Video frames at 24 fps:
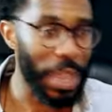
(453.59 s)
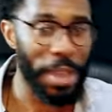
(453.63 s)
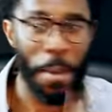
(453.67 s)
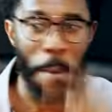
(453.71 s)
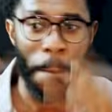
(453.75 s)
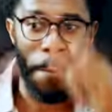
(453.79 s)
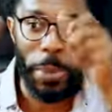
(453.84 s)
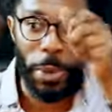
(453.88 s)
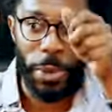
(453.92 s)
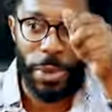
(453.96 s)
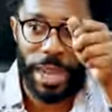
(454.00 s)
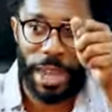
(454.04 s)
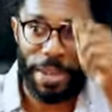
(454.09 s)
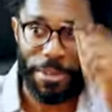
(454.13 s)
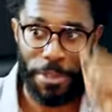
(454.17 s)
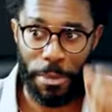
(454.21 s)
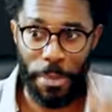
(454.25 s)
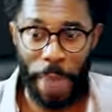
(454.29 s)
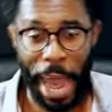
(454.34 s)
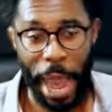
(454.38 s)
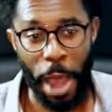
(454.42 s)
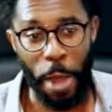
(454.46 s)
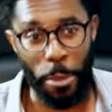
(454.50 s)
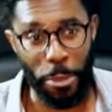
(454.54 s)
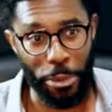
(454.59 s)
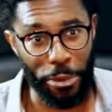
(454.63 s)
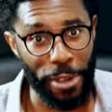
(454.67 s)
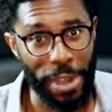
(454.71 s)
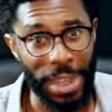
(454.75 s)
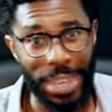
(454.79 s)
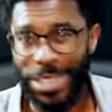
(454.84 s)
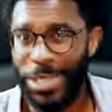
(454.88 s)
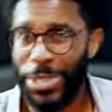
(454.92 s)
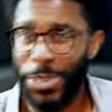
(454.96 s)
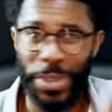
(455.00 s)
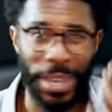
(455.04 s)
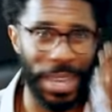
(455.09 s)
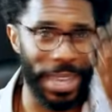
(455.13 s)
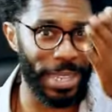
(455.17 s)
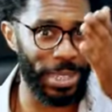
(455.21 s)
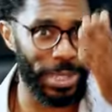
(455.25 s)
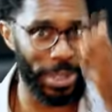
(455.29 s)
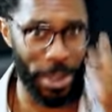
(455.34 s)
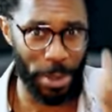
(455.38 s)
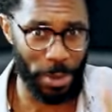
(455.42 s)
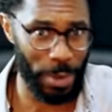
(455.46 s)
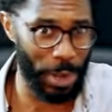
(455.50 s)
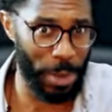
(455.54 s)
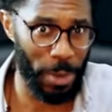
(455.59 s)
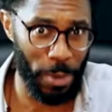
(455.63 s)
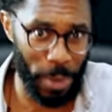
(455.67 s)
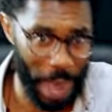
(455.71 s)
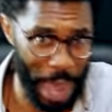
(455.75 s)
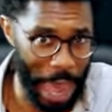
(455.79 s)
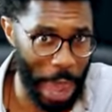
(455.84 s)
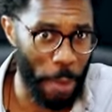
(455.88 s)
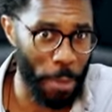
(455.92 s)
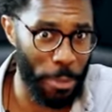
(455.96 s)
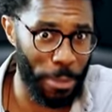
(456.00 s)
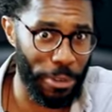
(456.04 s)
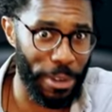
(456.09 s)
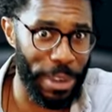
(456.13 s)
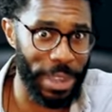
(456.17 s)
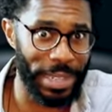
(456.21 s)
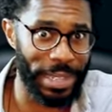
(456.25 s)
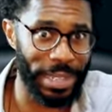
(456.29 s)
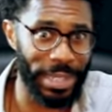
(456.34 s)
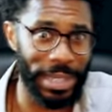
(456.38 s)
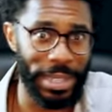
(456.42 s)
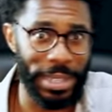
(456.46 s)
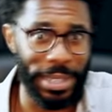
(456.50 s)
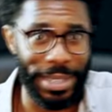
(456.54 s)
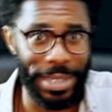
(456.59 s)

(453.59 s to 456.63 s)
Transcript: Bought that from Al Price. You guys don't know what Al Price is.